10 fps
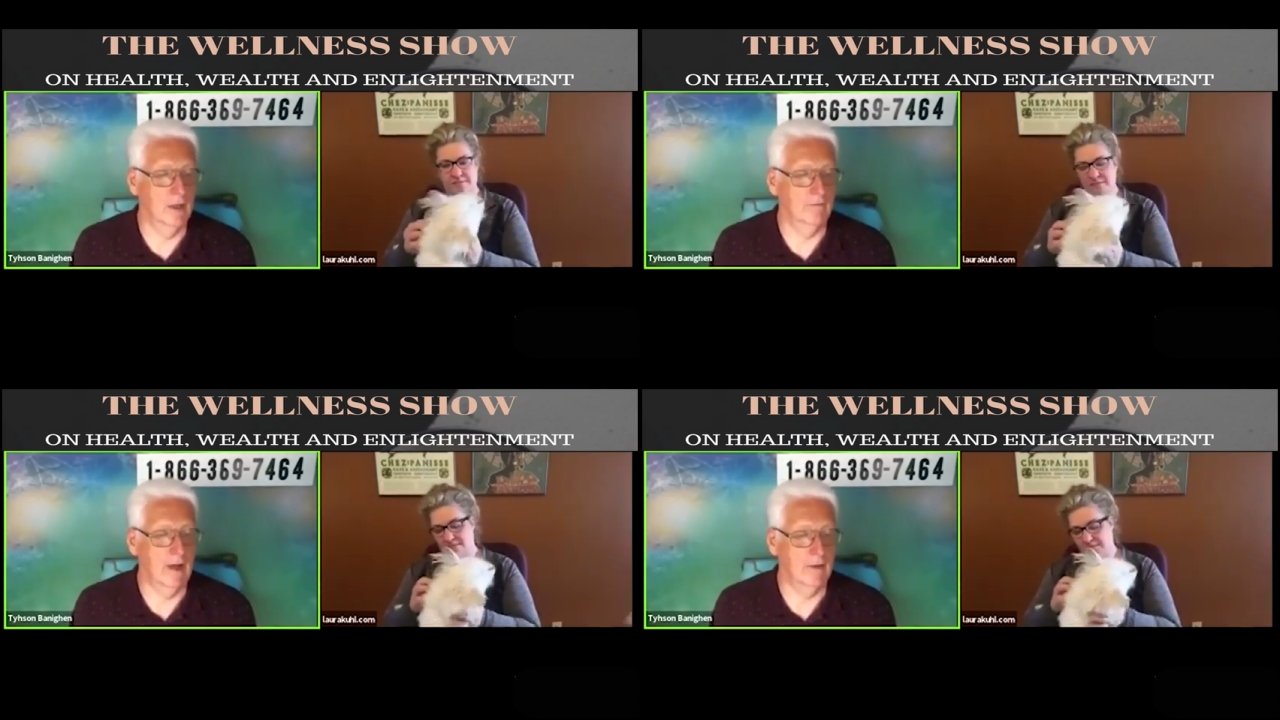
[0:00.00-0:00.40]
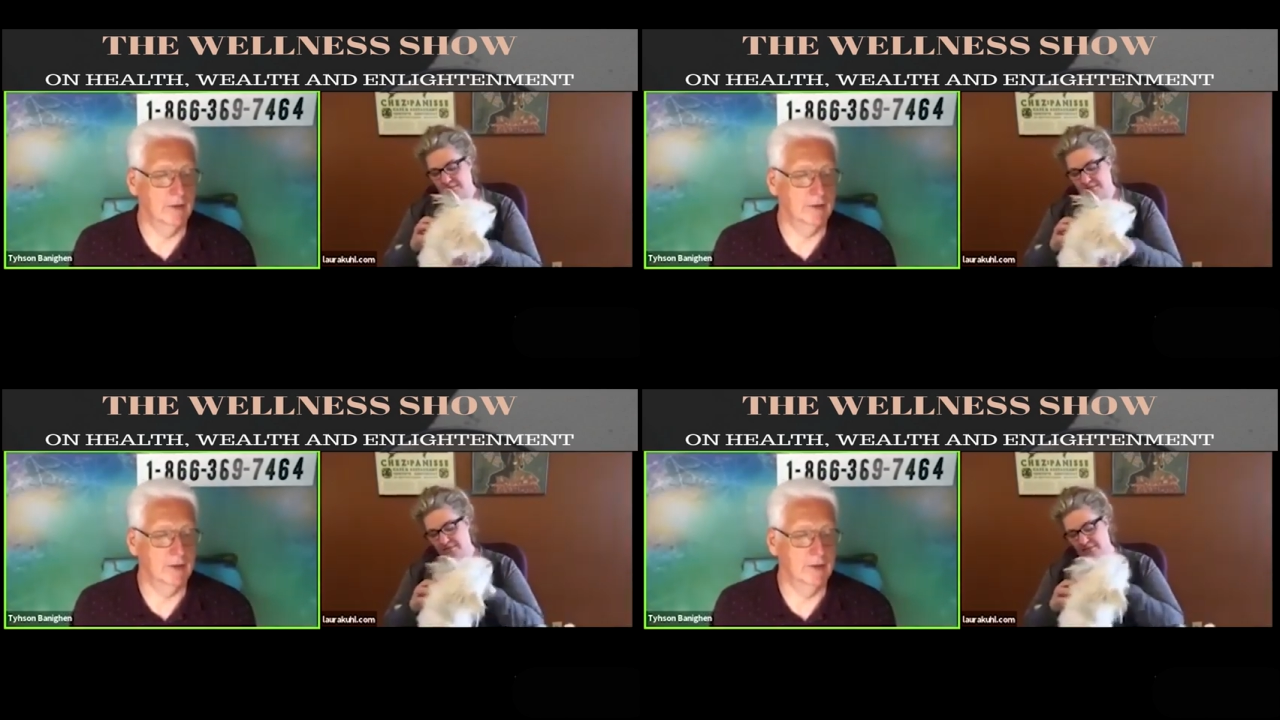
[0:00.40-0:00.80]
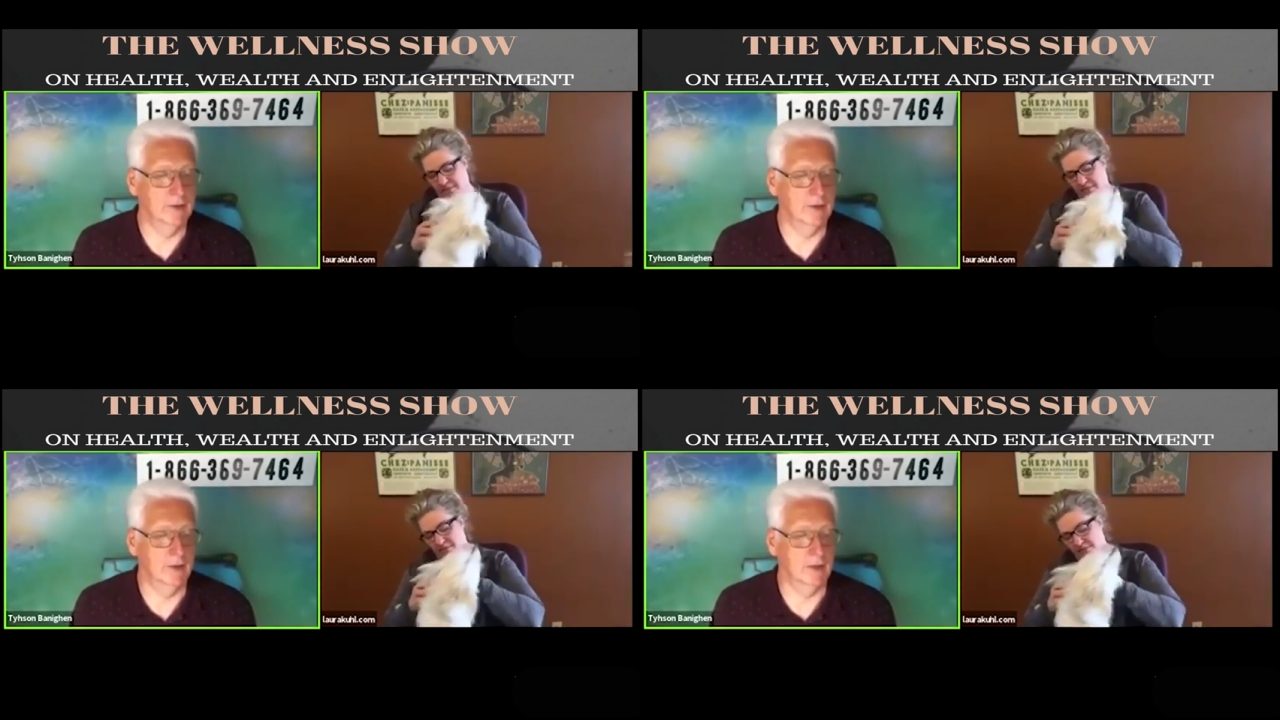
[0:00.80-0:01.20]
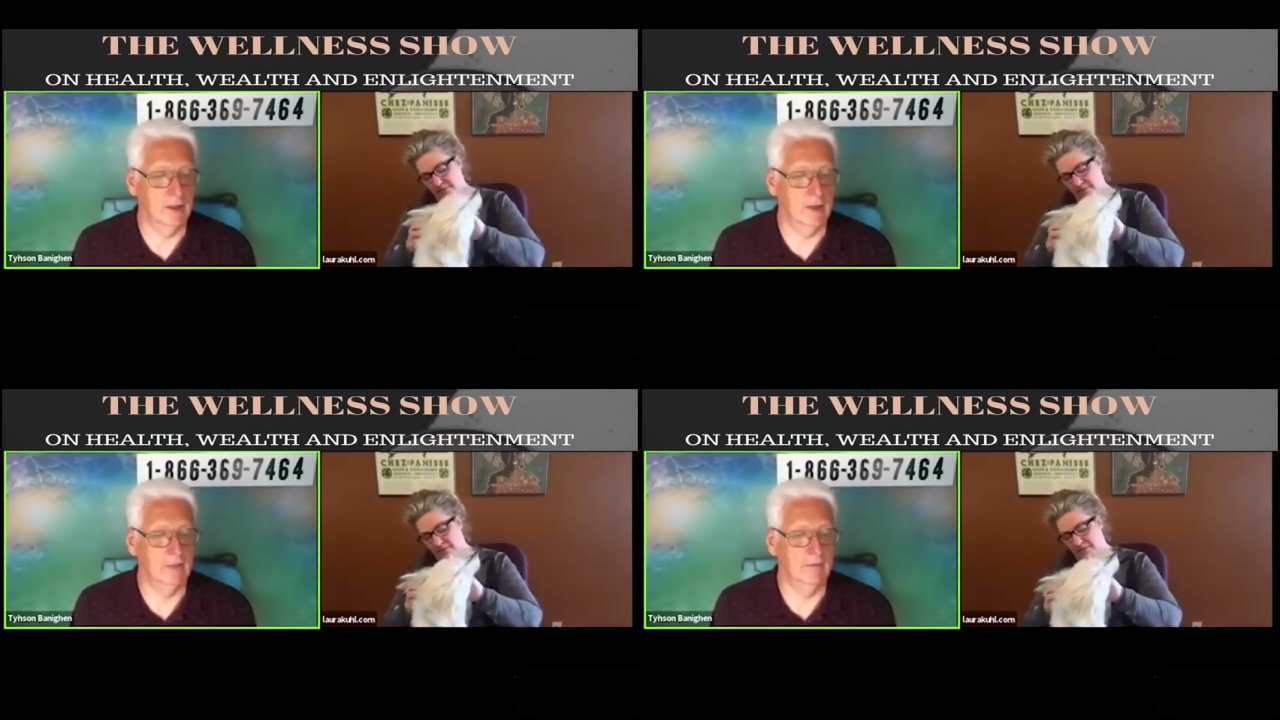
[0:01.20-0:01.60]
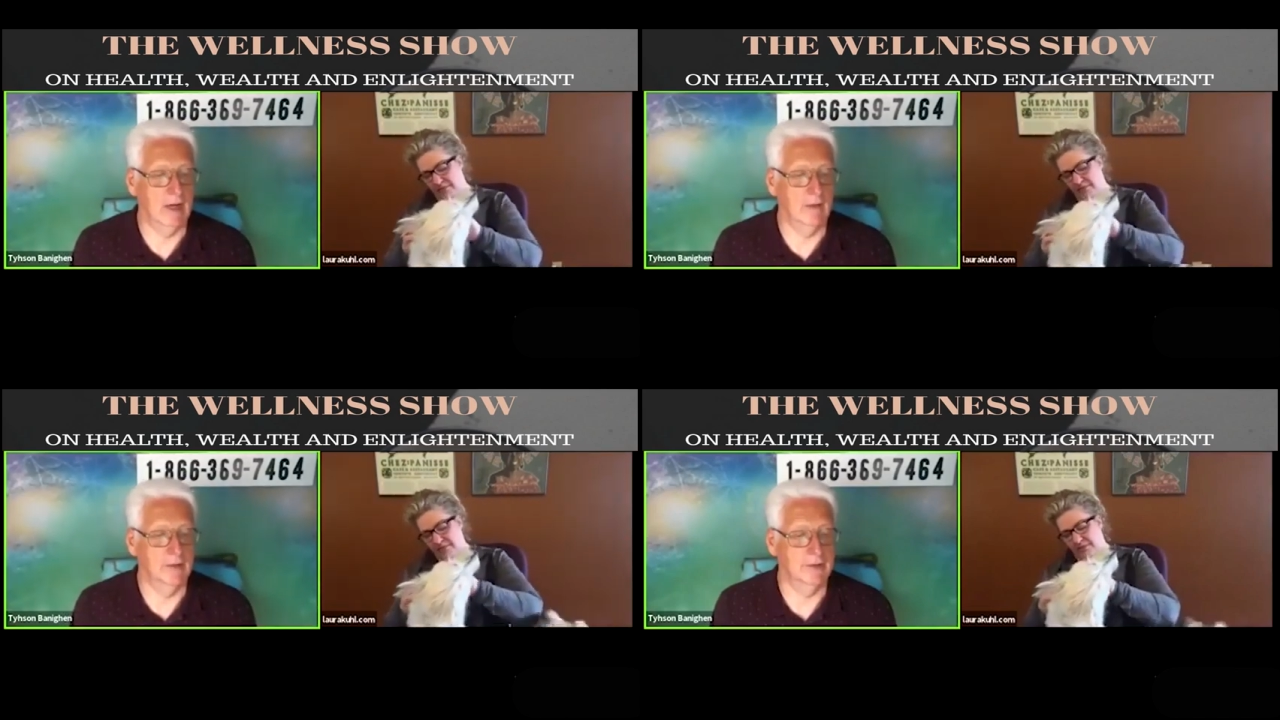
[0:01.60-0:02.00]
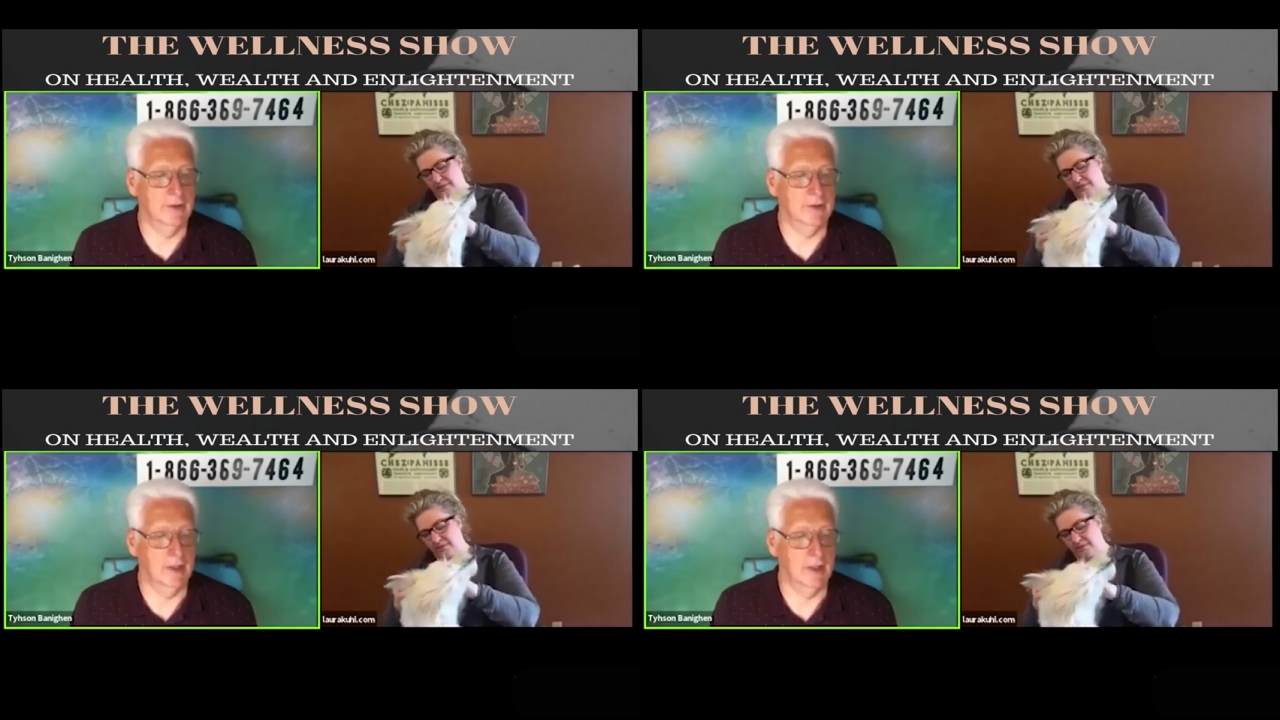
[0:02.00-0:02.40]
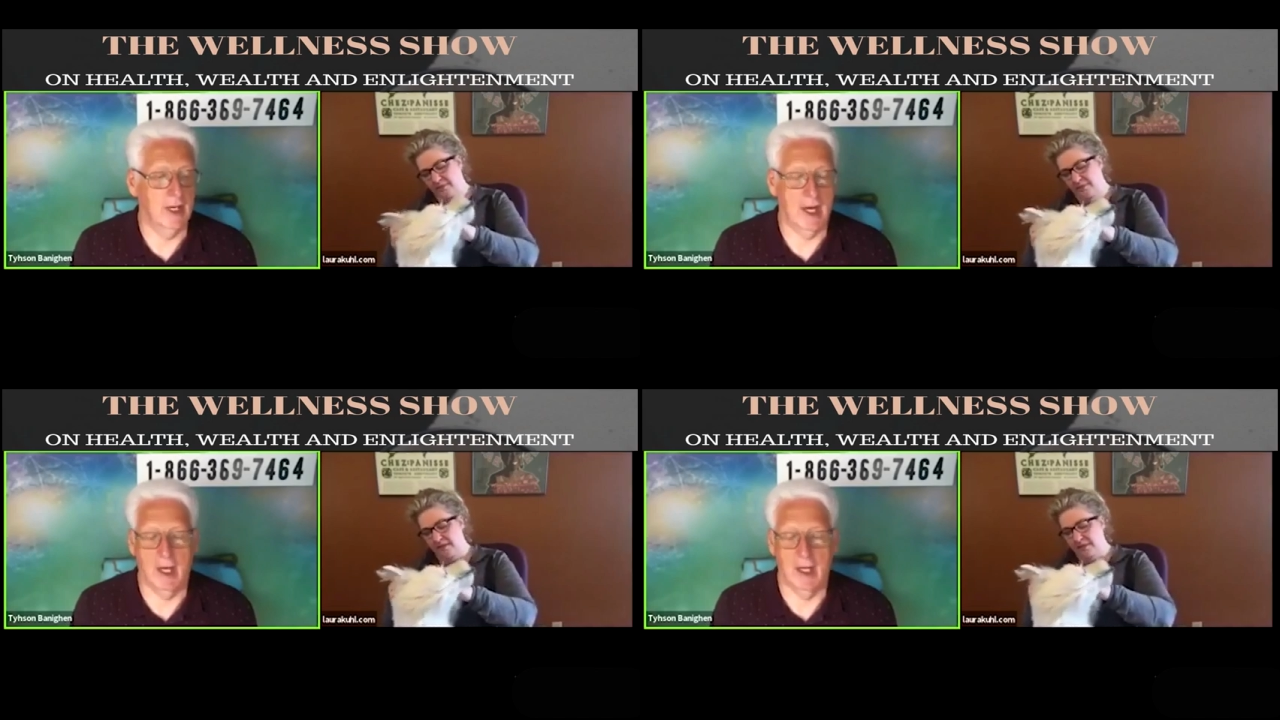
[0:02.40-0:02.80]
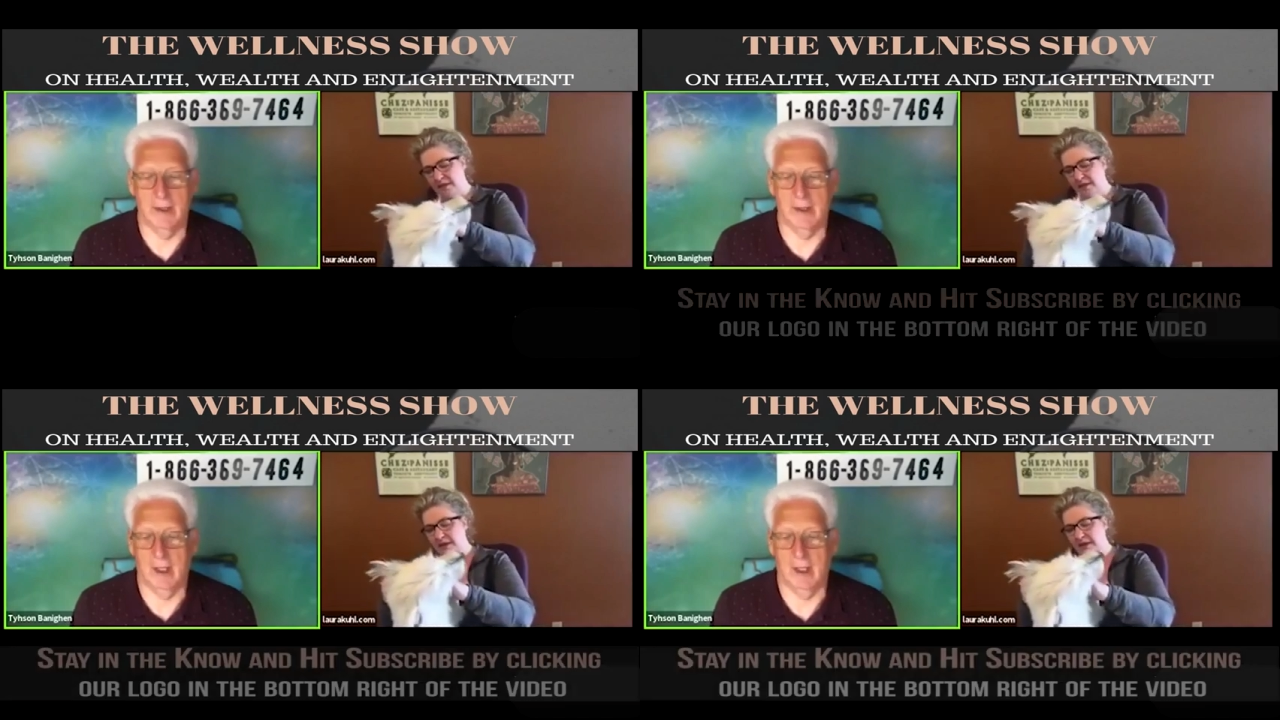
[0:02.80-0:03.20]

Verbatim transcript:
Speaker 1: viruses or clearing viruses and